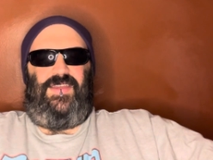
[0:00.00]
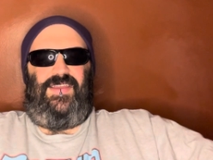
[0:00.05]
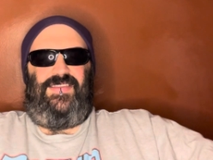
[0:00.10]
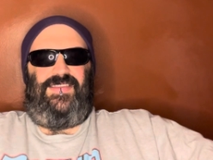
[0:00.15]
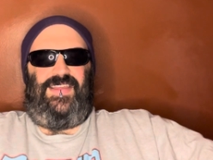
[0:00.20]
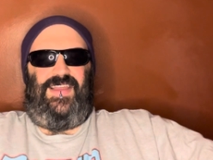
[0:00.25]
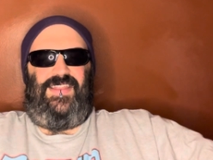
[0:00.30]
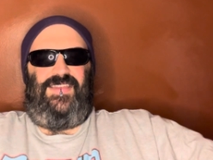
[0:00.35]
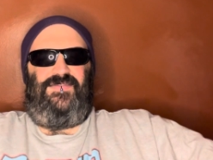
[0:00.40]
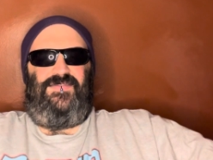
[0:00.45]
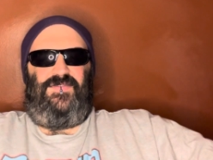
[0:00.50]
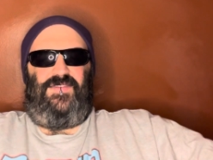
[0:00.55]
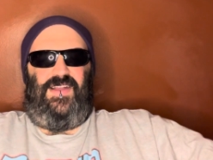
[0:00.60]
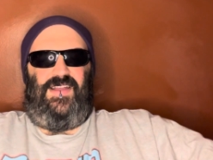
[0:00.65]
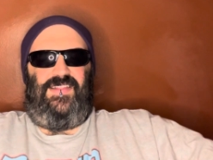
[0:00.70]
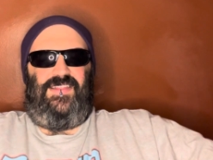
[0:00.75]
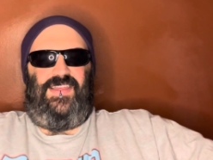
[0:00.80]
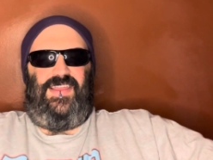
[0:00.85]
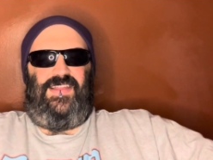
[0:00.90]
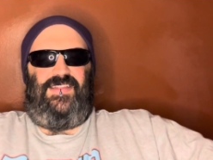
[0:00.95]
excited for
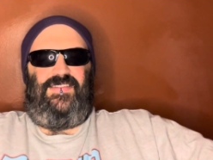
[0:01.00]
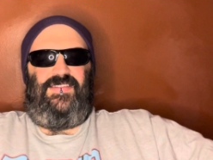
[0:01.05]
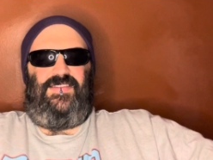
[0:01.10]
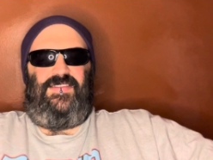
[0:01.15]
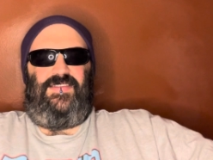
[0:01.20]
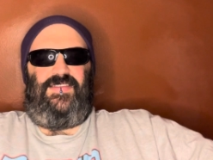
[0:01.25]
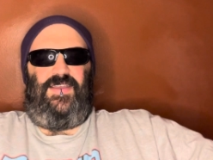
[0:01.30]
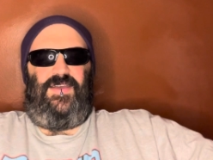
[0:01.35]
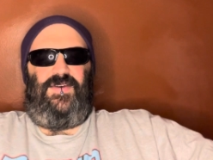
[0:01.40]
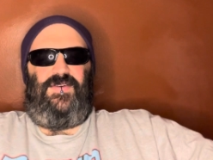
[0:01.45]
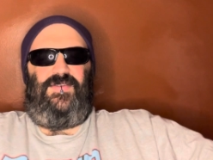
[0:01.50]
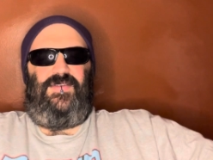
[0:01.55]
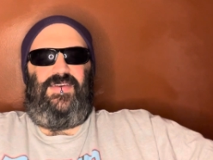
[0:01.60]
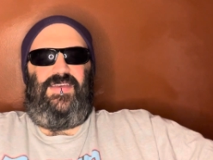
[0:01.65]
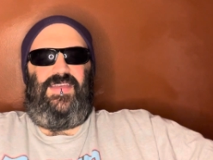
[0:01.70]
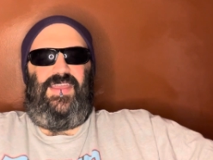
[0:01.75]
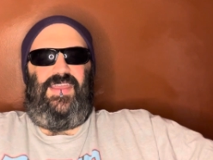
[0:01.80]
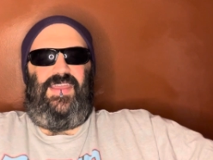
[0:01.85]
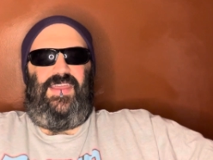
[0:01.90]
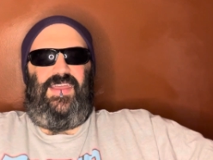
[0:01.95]
Eileen. So
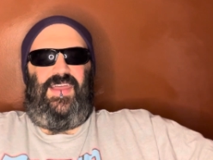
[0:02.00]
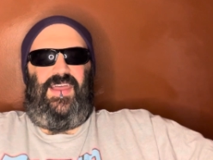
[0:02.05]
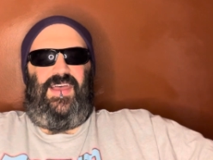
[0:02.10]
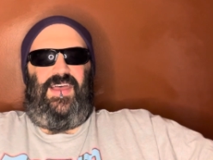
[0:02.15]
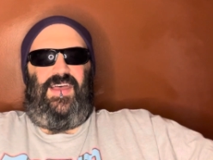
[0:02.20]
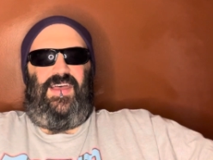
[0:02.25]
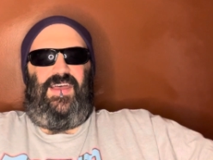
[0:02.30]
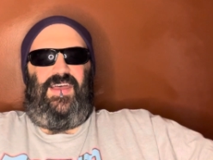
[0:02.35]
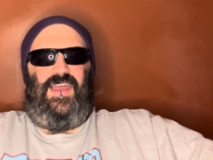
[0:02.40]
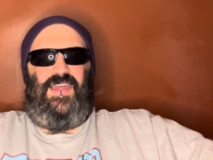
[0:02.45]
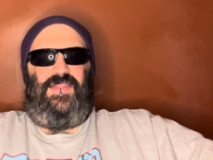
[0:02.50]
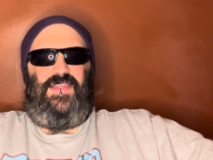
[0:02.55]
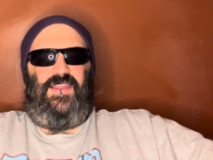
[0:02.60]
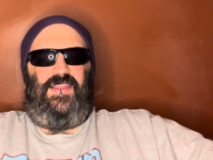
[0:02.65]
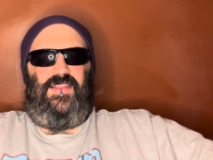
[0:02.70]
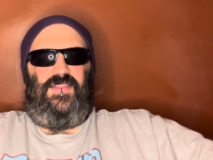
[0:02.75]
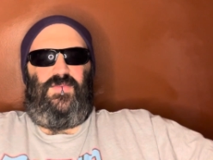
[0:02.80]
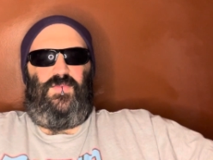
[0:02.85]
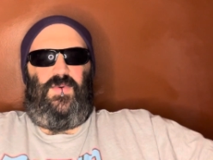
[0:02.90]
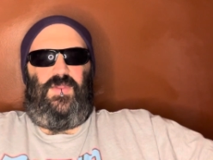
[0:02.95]
uh, I think
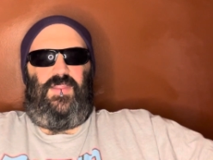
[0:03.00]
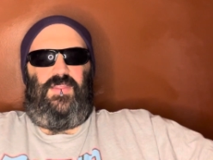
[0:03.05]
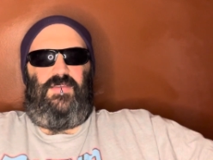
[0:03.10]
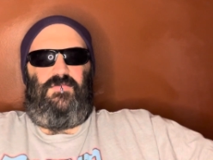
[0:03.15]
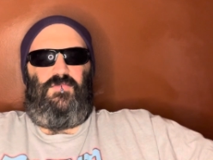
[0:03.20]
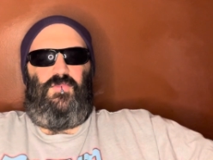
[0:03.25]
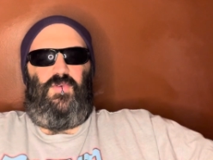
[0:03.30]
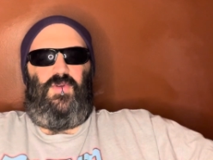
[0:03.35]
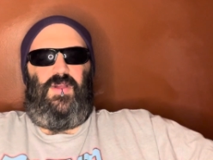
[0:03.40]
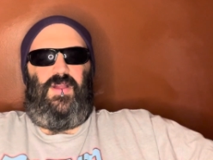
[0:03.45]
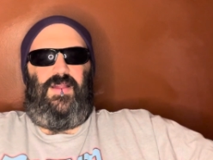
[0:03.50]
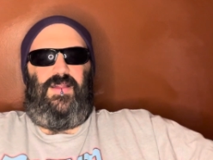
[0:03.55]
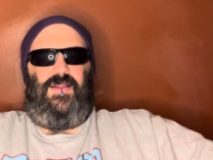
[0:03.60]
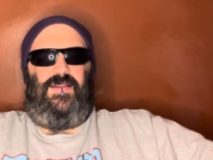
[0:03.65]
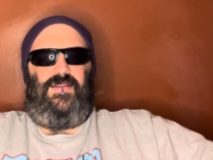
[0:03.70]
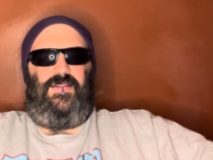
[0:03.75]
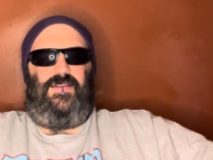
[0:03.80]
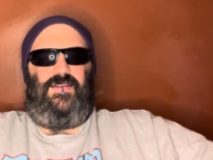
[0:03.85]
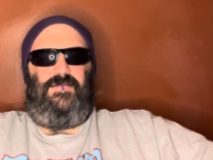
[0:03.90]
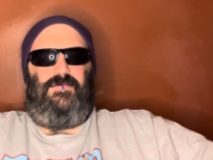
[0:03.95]
it's one of the more
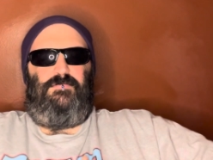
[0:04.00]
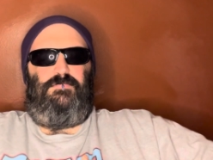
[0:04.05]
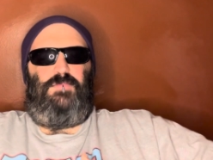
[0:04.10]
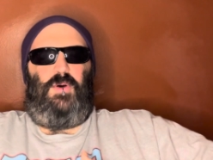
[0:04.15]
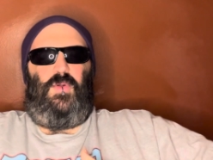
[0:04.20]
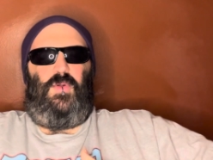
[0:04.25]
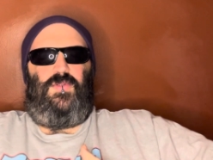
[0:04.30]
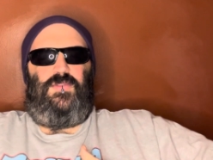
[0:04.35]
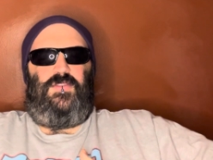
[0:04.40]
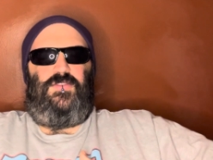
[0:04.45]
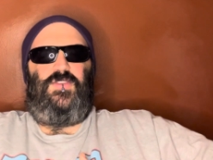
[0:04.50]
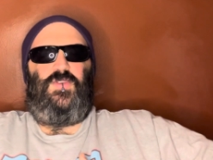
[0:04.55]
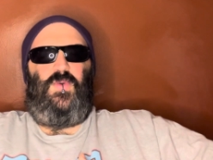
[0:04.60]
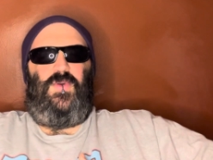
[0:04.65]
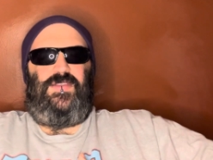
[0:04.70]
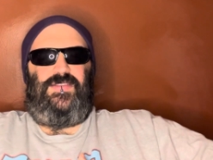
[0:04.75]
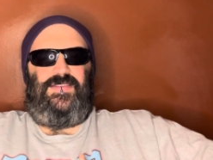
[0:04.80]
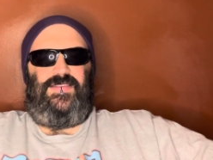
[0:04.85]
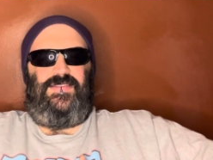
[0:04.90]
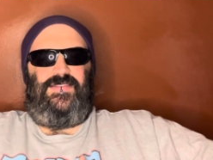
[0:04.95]
bold
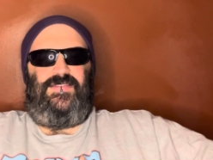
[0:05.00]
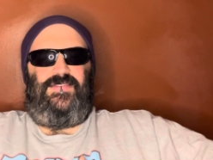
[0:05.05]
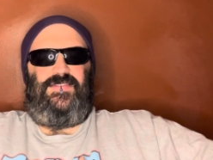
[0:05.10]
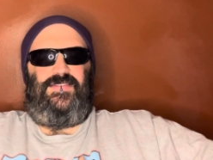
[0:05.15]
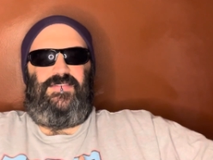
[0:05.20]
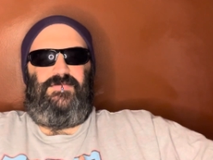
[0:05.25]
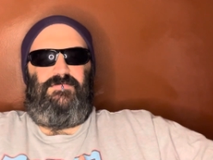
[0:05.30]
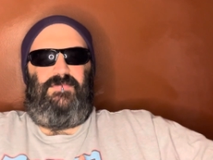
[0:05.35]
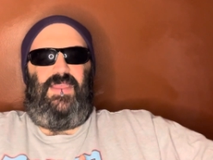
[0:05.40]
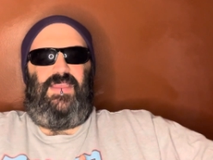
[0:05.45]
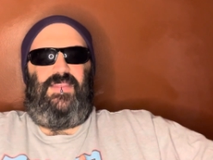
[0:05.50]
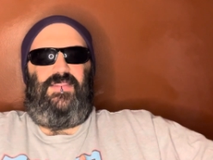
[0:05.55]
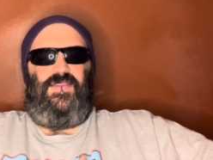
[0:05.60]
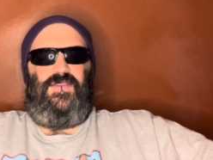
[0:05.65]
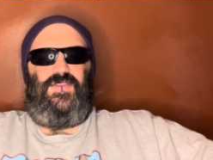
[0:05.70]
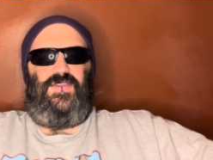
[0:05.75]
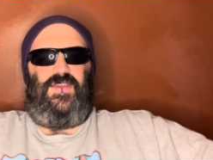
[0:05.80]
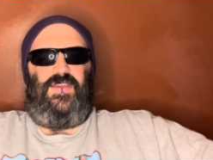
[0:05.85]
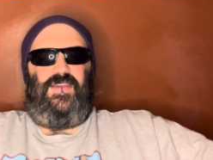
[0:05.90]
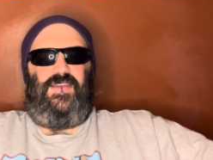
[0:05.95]
choices made
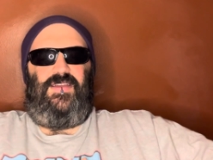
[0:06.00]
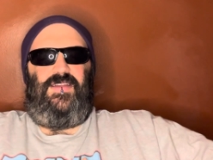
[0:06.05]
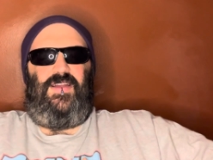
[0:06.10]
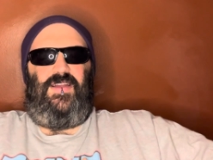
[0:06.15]
this year.